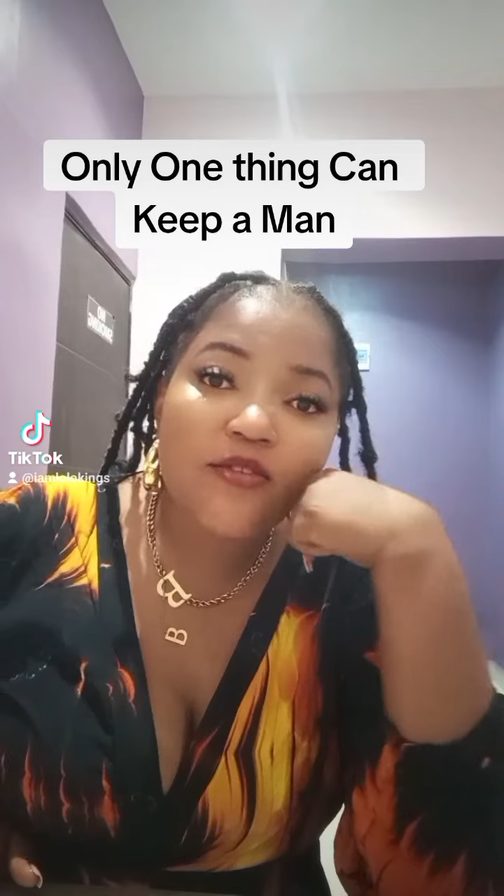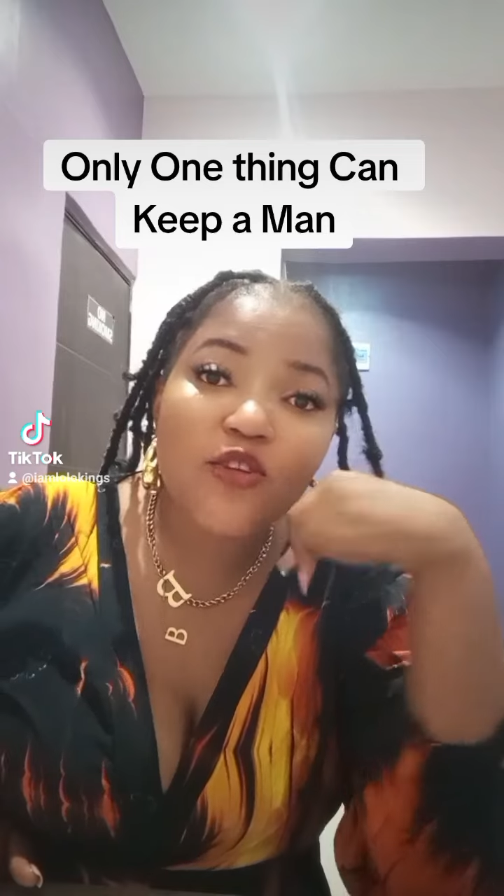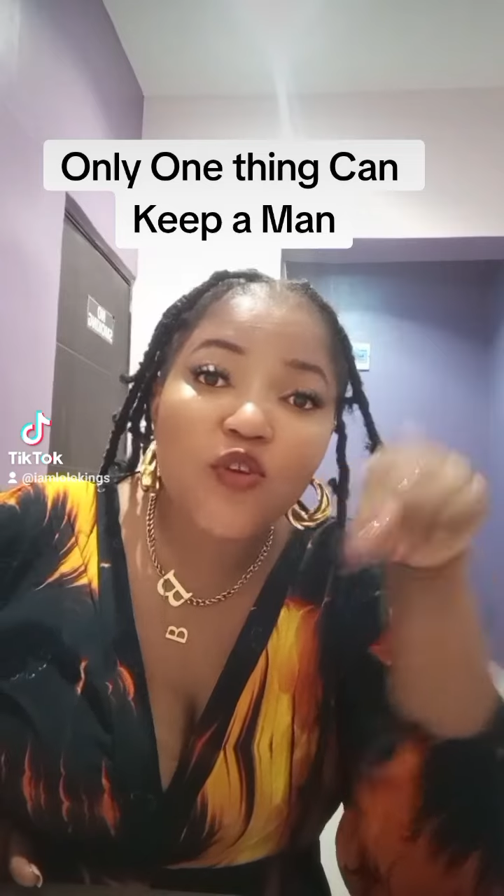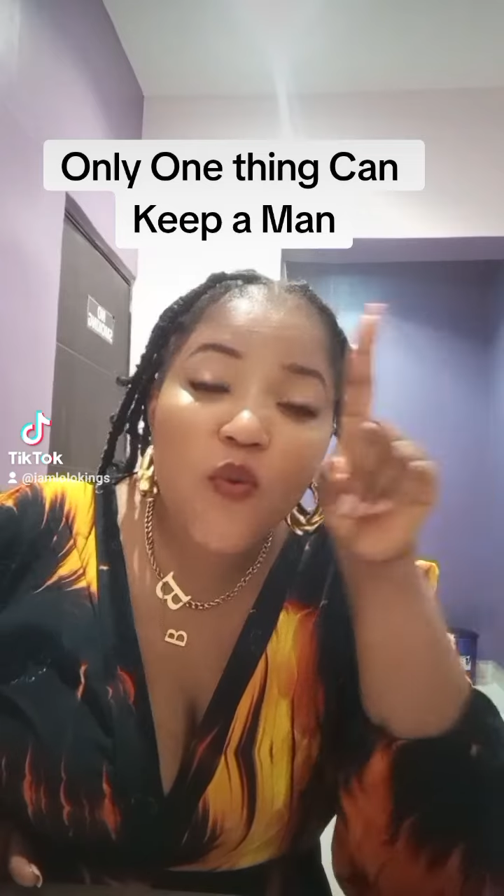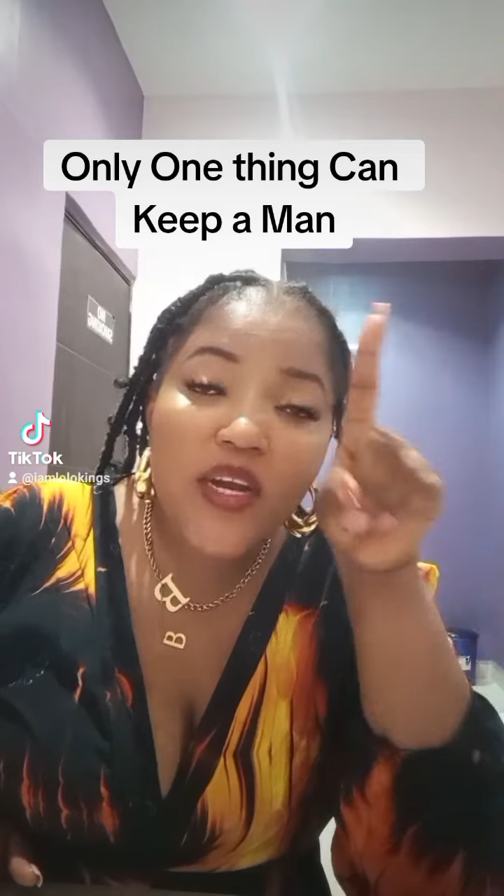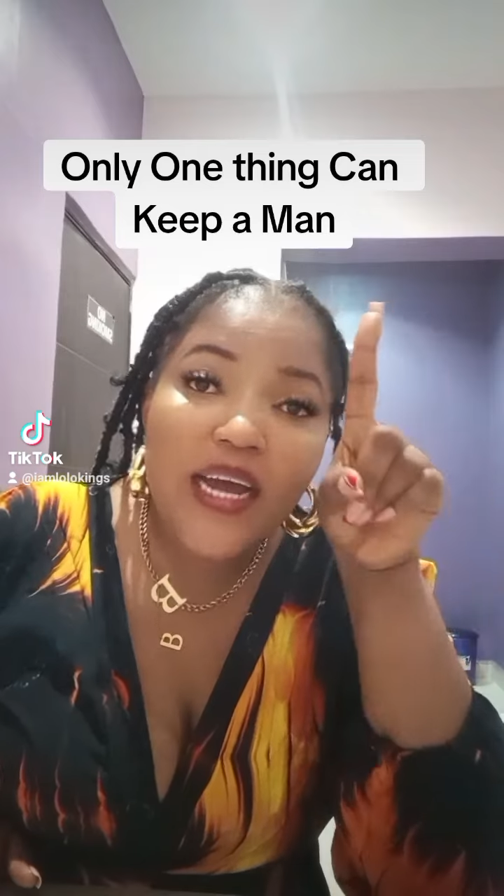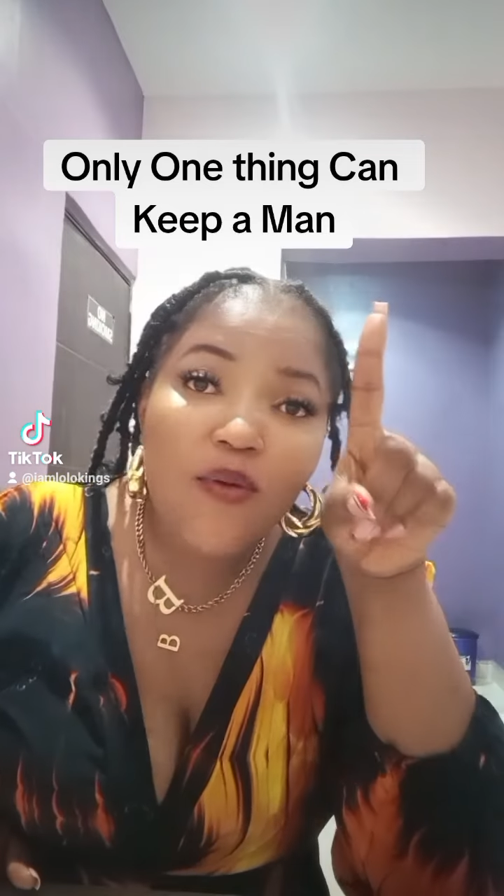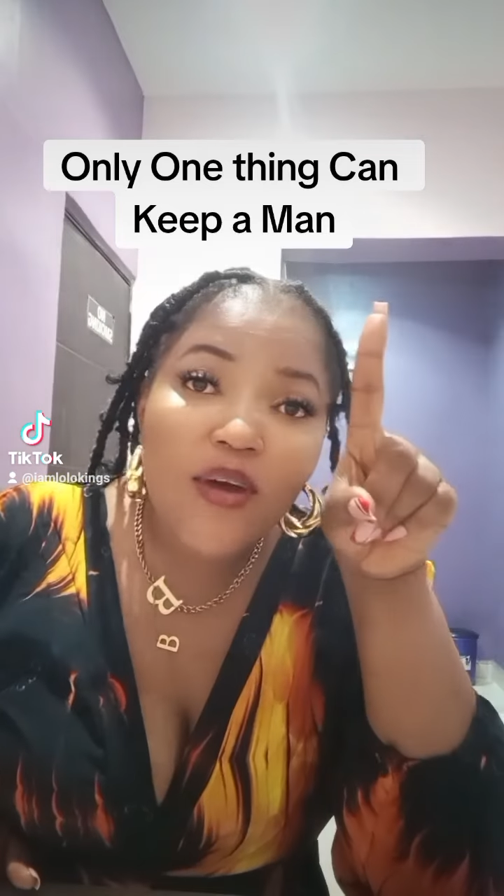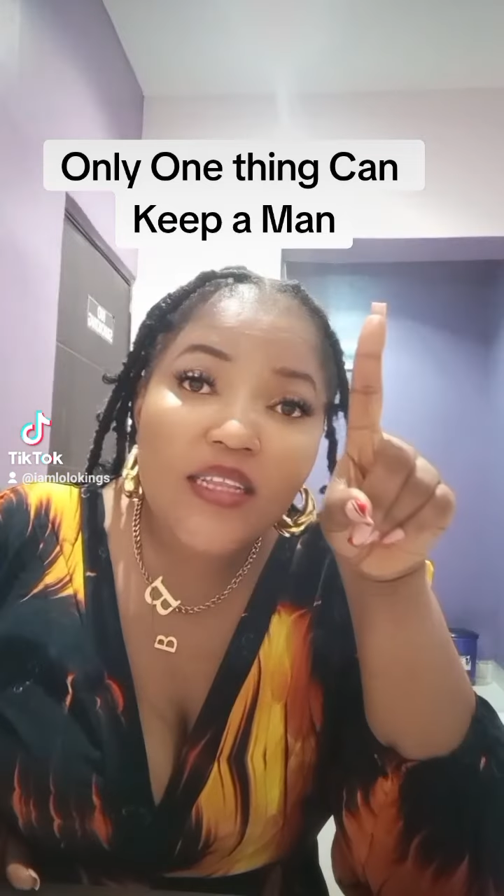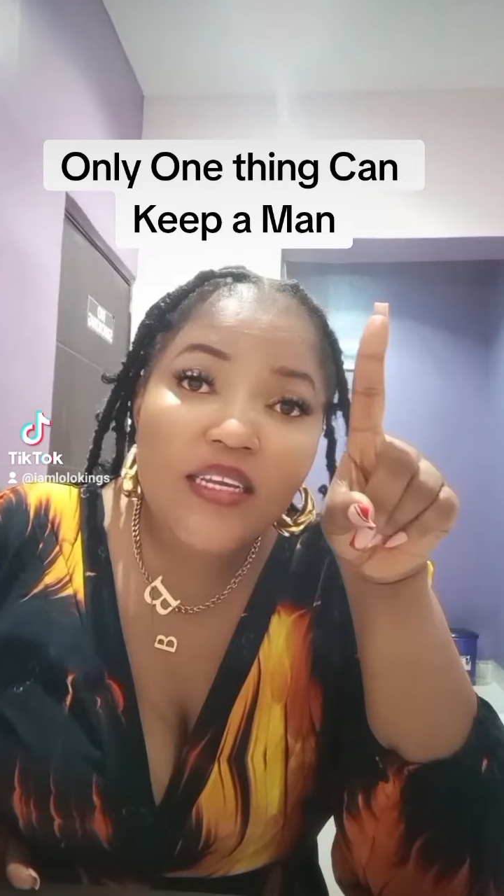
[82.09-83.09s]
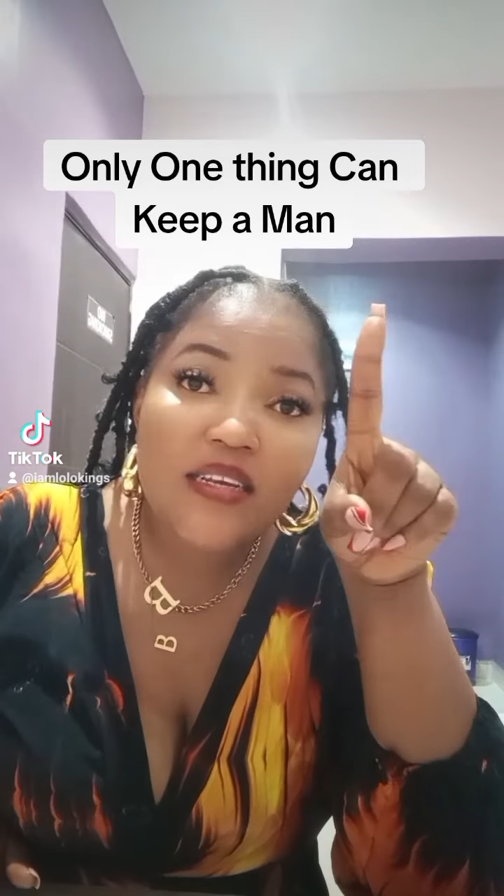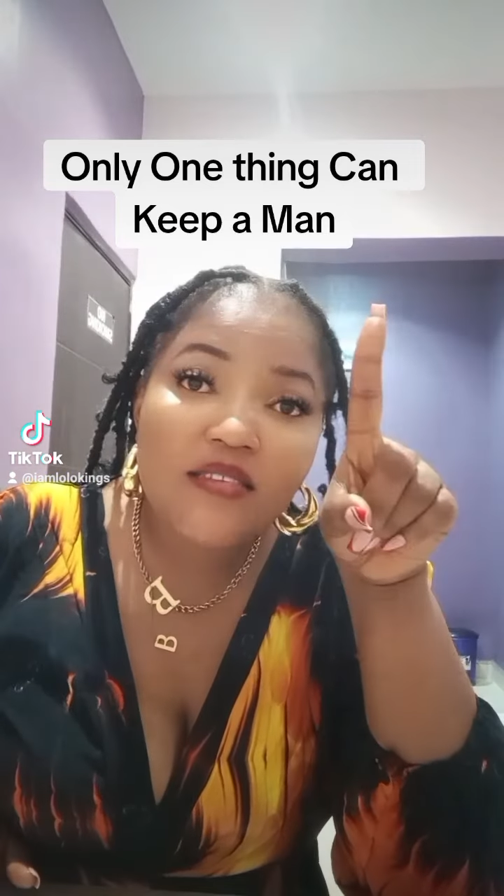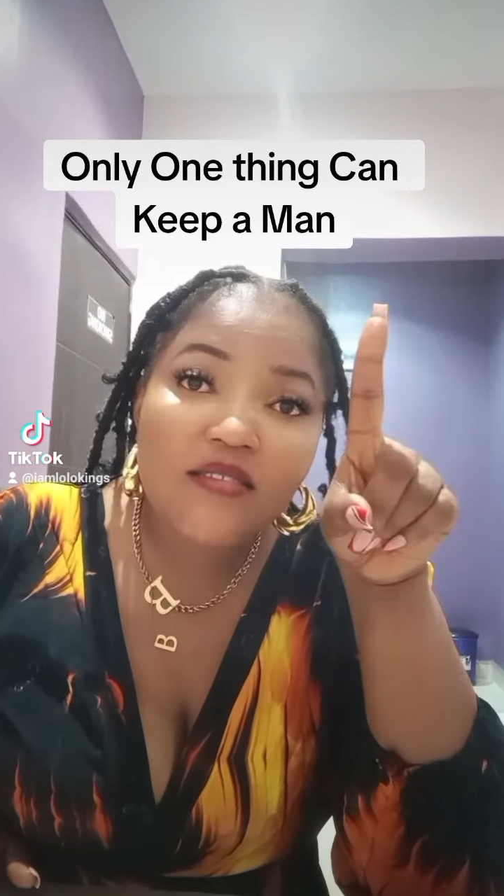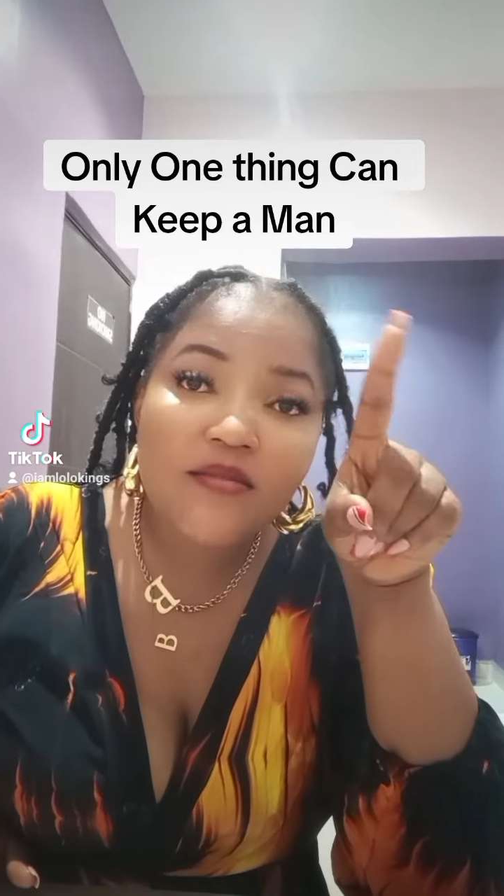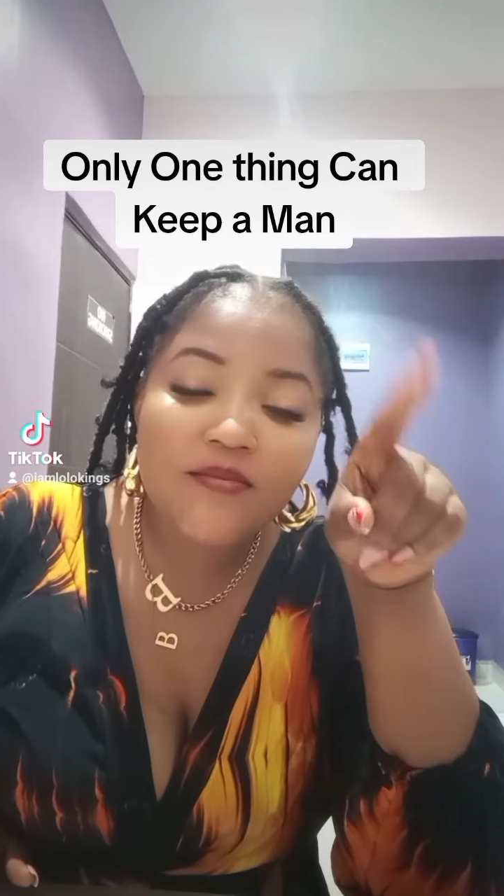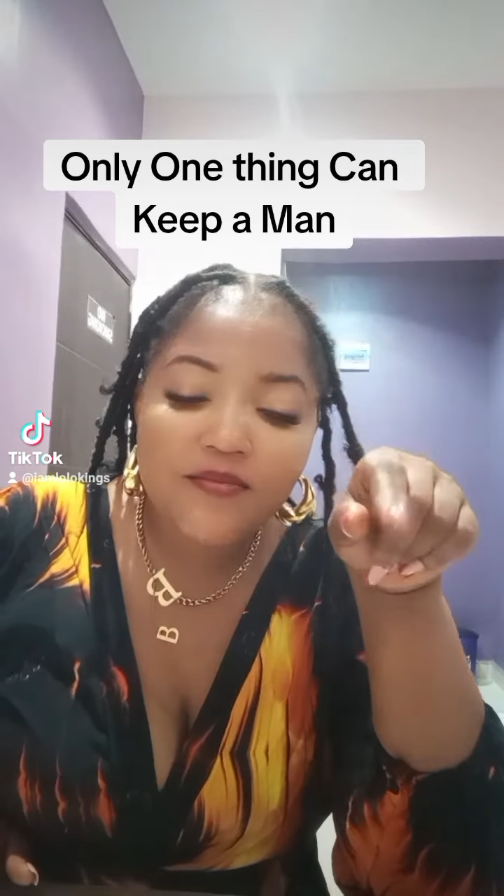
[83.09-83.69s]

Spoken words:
Do you know what that one thing is?